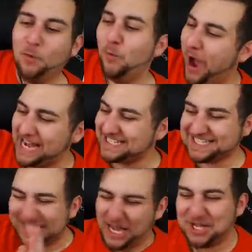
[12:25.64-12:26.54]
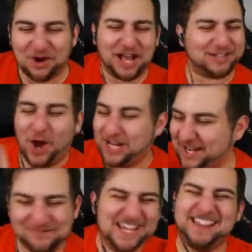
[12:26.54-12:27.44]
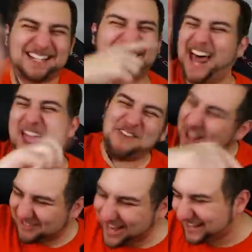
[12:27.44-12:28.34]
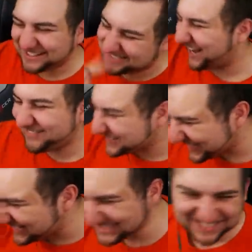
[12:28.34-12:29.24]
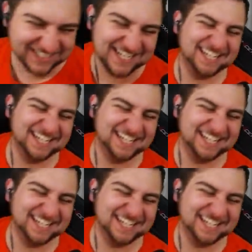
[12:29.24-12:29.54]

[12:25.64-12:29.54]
What? You're not talking to me. That's a lie. We never had this conversation.